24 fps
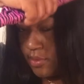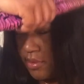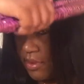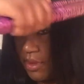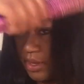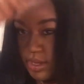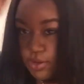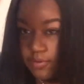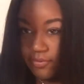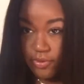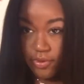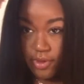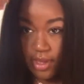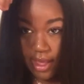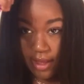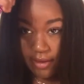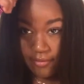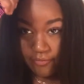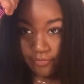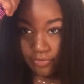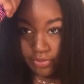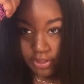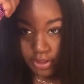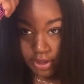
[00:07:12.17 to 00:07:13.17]
And if you have
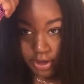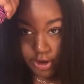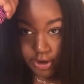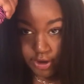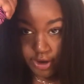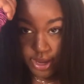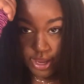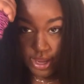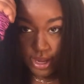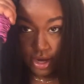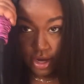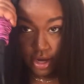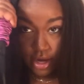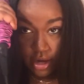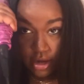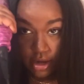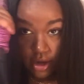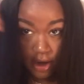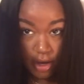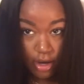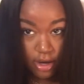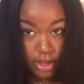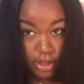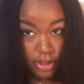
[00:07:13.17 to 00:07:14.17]
thicker hair,
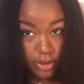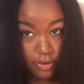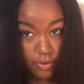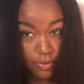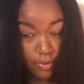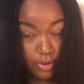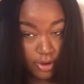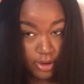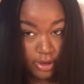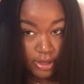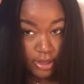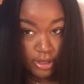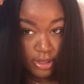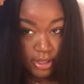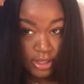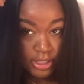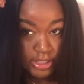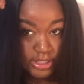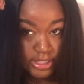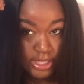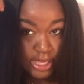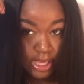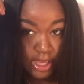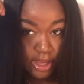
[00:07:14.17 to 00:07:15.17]
you want to
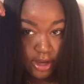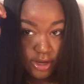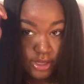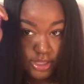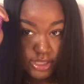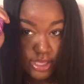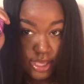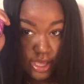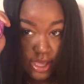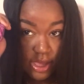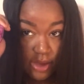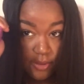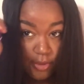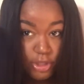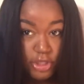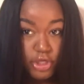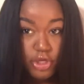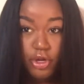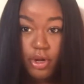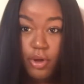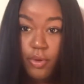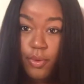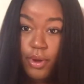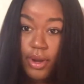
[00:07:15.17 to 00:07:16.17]
take your time with, you
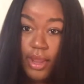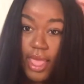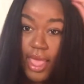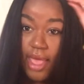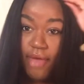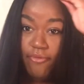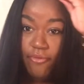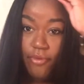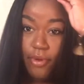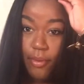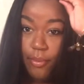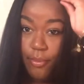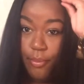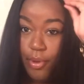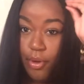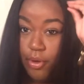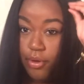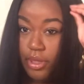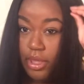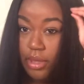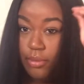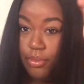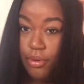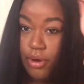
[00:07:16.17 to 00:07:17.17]
don't want to have a
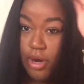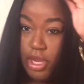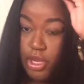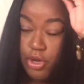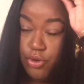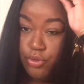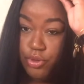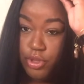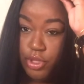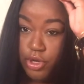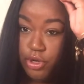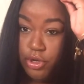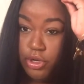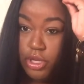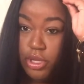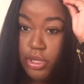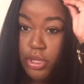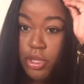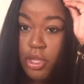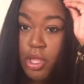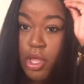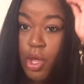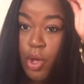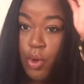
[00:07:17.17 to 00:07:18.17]
bulky braid. You literally
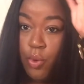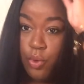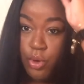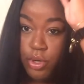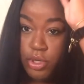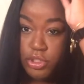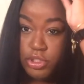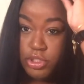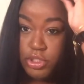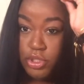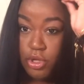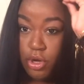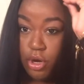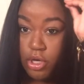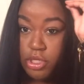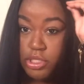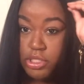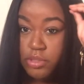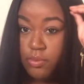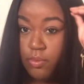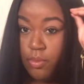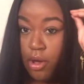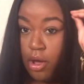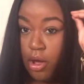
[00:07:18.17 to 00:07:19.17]
want to start
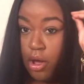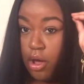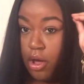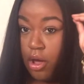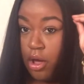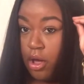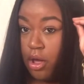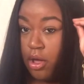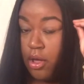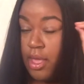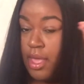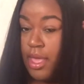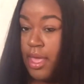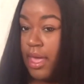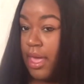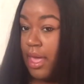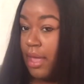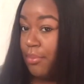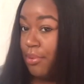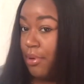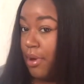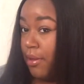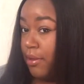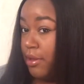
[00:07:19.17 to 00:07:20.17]
small
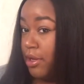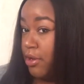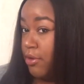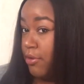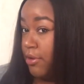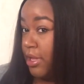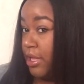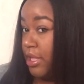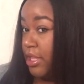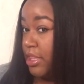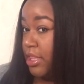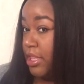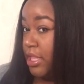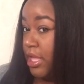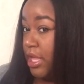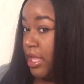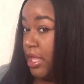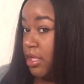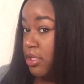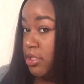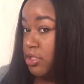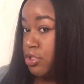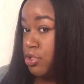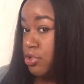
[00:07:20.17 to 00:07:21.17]
and probably don't get thick
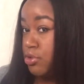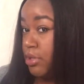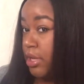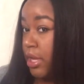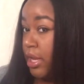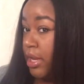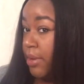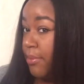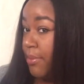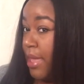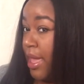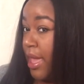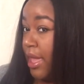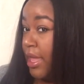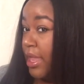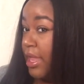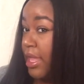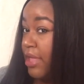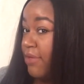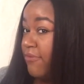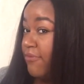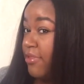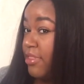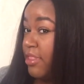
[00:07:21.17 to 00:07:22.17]
until you get in the back. And
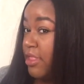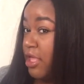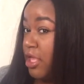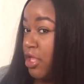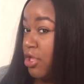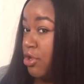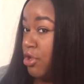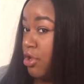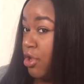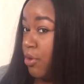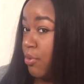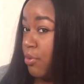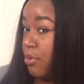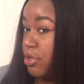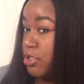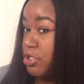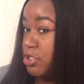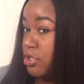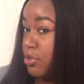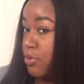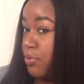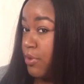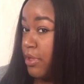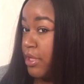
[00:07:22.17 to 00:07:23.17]
even then, you don't want
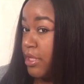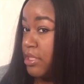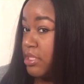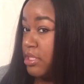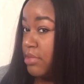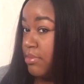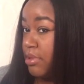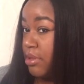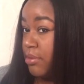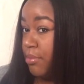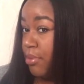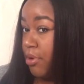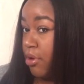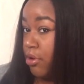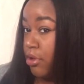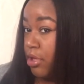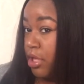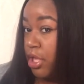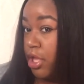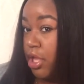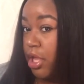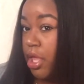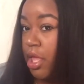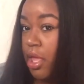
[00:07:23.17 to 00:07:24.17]
your wig to be
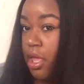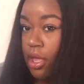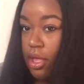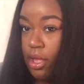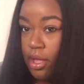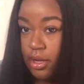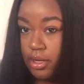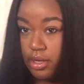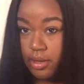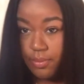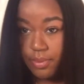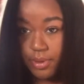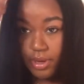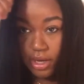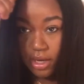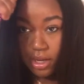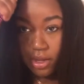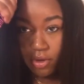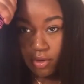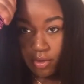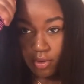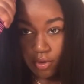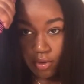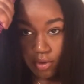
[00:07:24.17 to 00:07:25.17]
bulky depending
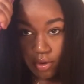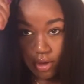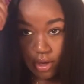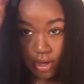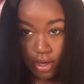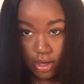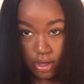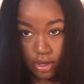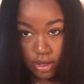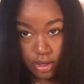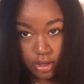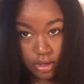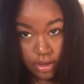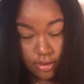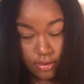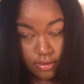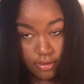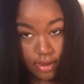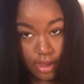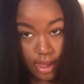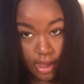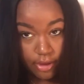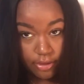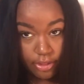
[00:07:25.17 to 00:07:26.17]
on
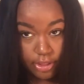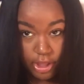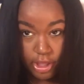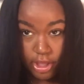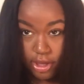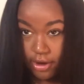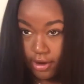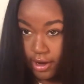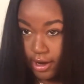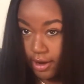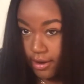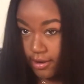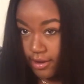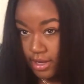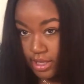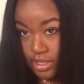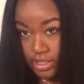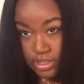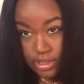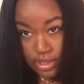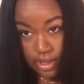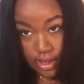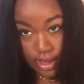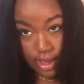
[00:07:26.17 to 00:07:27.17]
how thick your hair
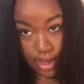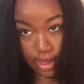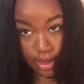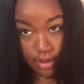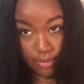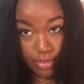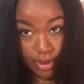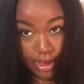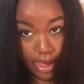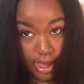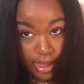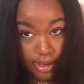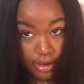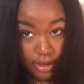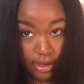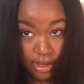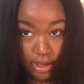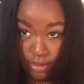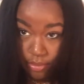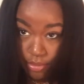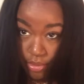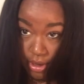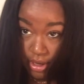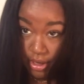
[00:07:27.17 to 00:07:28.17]
is. But I
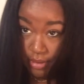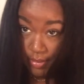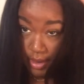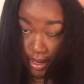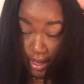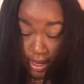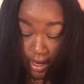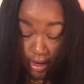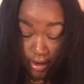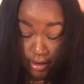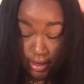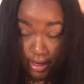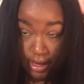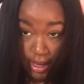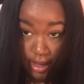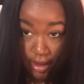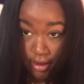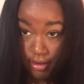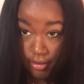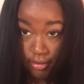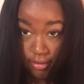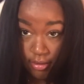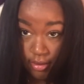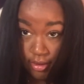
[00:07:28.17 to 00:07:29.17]
love braiding my hair
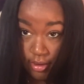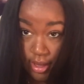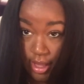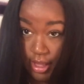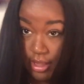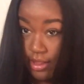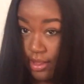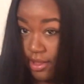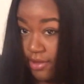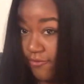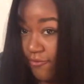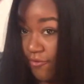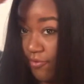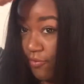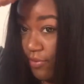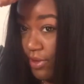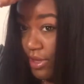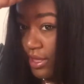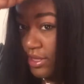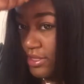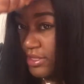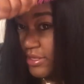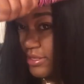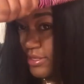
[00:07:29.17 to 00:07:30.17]
down like this for
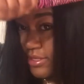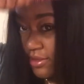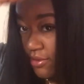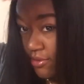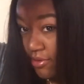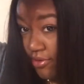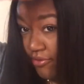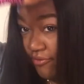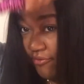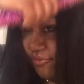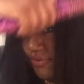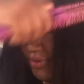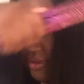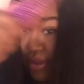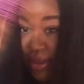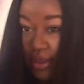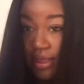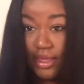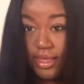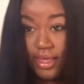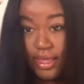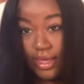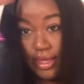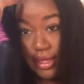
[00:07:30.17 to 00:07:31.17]
wigs. It's so
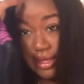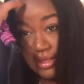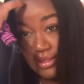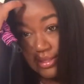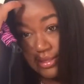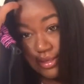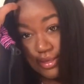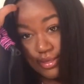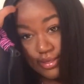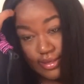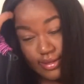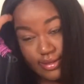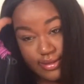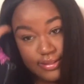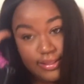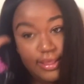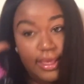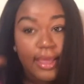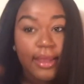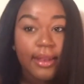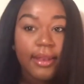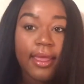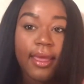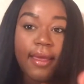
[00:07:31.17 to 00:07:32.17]
convenient. It's easy to
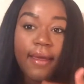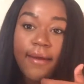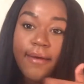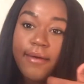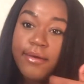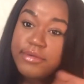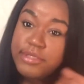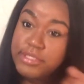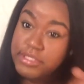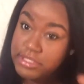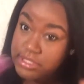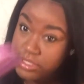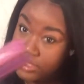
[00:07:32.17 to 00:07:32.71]
take down just